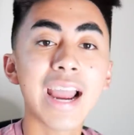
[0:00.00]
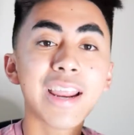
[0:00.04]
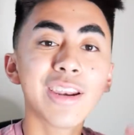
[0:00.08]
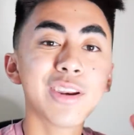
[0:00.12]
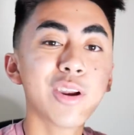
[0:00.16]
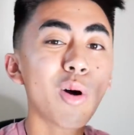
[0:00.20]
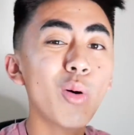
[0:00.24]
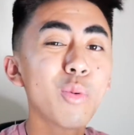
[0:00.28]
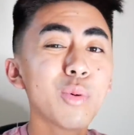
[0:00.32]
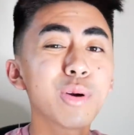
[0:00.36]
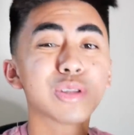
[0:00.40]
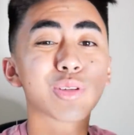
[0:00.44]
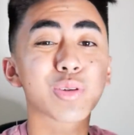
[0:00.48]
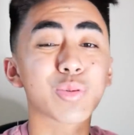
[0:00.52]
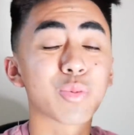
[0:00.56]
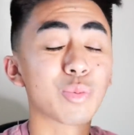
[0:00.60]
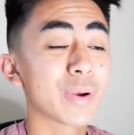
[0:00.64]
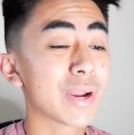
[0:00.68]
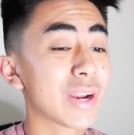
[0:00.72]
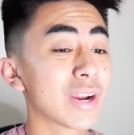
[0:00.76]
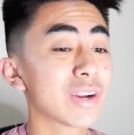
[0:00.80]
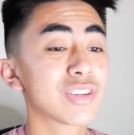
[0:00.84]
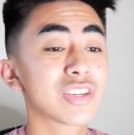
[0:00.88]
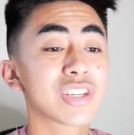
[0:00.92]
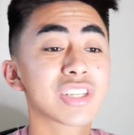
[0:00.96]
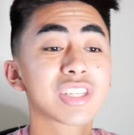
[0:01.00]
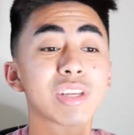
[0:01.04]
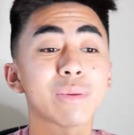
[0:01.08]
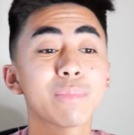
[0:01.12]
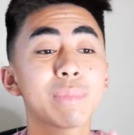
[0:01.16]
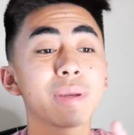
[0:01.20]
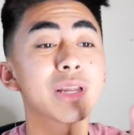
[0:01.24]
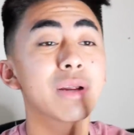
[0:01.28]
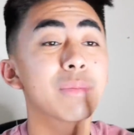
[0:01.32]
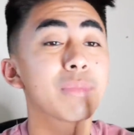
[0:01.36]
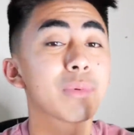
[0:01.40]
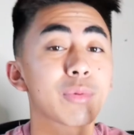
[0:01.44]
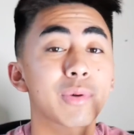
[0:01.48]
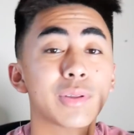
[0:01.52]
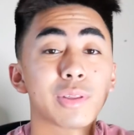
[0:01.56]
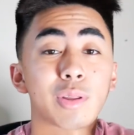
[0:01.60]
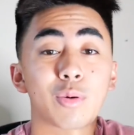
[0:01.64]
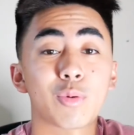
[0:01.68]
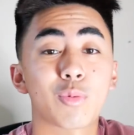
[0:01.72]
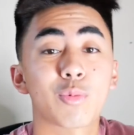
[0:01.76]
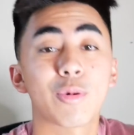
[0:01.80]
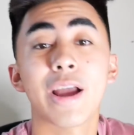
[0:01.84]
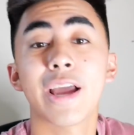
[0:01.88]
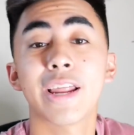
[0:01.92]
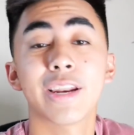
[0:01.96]
know it's weird just to meet up with a
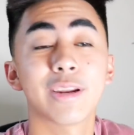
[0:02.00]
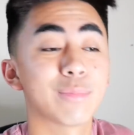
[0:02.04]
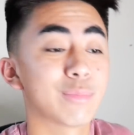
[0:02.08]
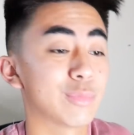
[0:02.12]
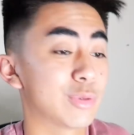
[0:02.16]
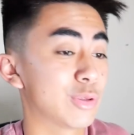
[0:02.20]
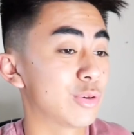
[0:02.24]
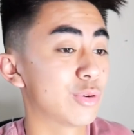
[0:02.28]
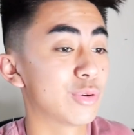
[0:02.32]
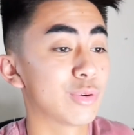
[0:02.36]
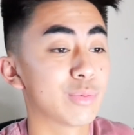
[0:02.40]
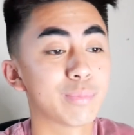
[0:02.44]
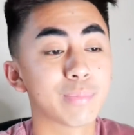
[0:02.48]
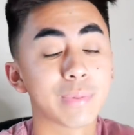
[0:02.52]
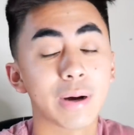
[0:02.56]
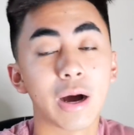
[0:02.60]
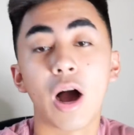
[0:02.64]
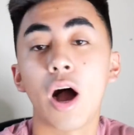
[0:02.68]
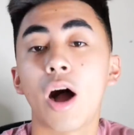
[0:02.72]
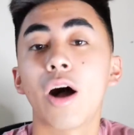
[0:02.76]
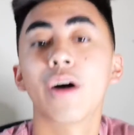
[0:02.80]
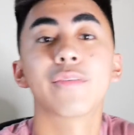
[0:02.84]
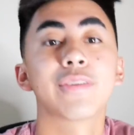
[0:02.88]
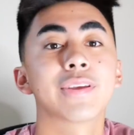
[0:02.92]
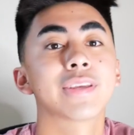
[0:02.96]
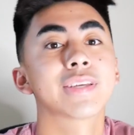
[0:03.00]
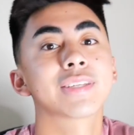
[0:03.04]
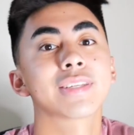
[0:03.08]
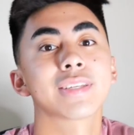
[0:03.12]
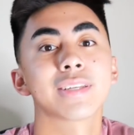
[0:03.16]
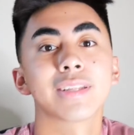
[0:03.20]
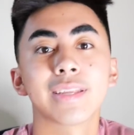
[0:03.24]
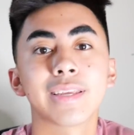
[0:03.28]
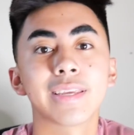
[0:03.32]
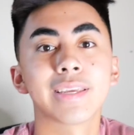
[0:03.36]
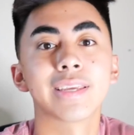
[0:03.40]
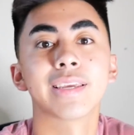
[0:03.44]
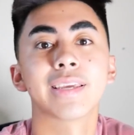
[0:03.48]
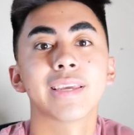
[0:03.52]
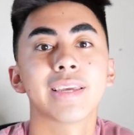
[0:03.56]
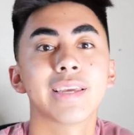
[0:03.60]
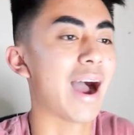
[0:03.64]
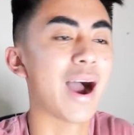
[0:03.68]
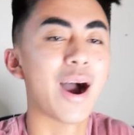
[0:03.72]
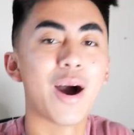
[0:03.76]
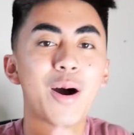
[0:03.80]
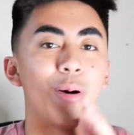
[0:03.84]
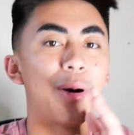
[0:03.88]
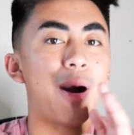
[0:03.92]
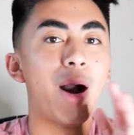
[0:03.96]
random dude, but obviously,
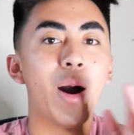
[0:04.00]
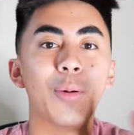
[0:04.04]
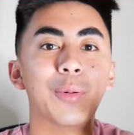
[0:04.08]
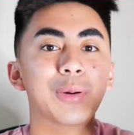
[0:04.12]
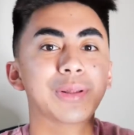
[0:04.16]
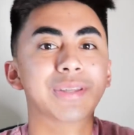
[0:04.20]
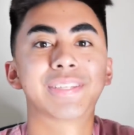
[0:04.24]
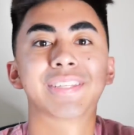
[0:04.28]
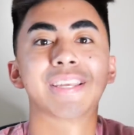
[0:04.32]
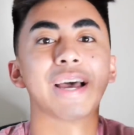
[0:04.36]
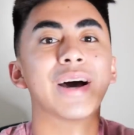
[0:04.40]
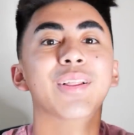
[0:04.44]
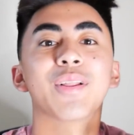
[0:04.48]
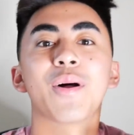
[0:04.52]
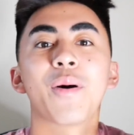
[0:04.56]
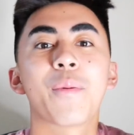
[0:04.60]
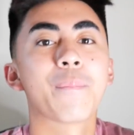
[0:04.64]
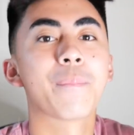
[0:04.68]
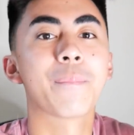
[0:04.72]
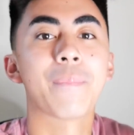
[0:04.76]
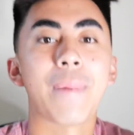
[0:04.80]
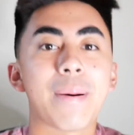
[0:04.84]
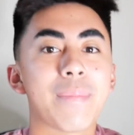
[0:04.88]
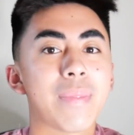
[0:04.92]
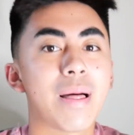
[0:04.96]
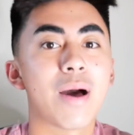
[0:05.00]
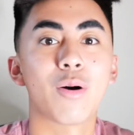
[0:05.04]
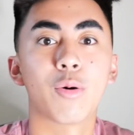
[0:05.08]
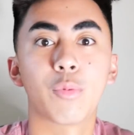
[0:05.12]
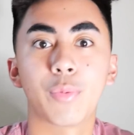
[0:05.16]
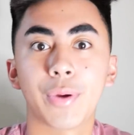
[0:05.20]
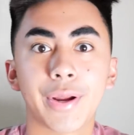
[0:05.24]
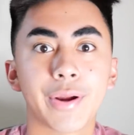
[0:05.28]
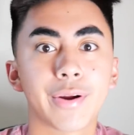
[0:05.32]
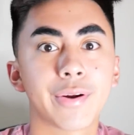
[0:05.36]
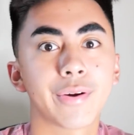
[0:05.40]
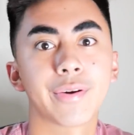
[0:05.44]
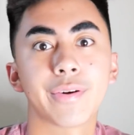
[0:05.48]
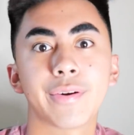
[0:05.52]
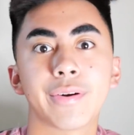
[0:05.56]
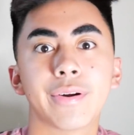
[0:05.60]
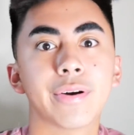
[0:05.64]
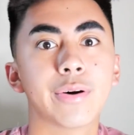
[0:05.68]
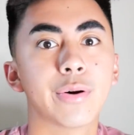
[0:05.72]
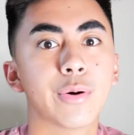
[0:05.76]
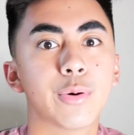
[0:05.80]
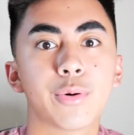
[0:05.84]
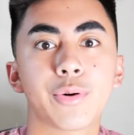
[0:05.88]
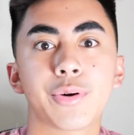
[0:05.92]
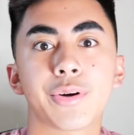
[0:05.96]
oh, I would tell him I'm not weird,
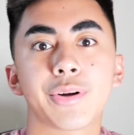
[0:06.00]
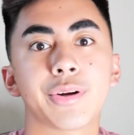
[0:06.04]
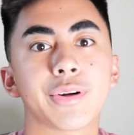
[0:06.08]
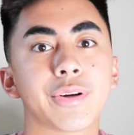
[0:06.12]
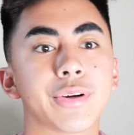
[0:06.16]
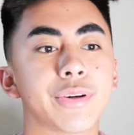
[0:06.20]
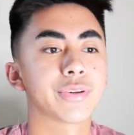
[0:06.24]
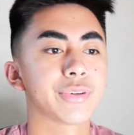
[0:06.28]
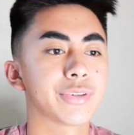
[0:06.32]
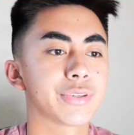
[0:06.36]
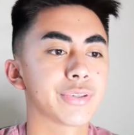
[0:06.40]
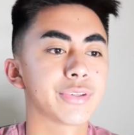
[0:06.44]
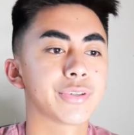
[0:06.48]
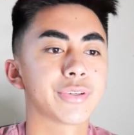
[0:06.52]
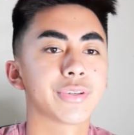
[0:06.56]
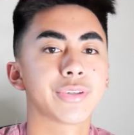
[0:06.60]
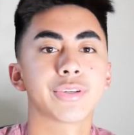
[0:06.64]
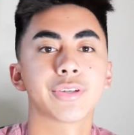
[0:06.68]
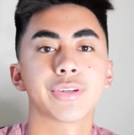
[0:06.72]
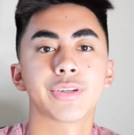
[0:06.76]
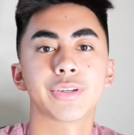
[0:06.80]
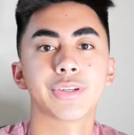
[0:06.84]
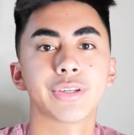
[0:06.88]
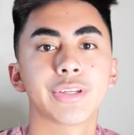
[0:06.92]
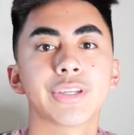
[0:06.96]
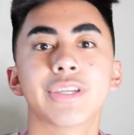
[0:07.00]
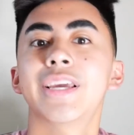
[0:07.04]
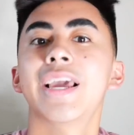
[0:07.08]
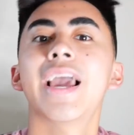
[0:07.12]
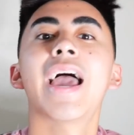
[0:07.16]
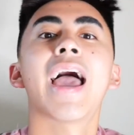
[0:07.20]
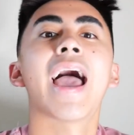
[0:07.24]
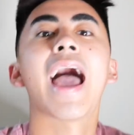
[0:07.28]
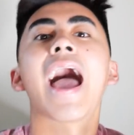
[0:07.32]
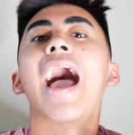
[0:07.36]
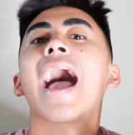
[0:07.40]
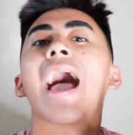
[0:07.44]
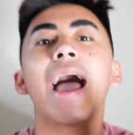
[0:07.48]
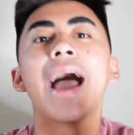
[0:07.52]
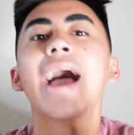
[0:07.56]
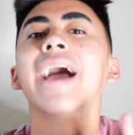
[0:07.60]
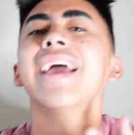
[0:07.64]
or... Yeah,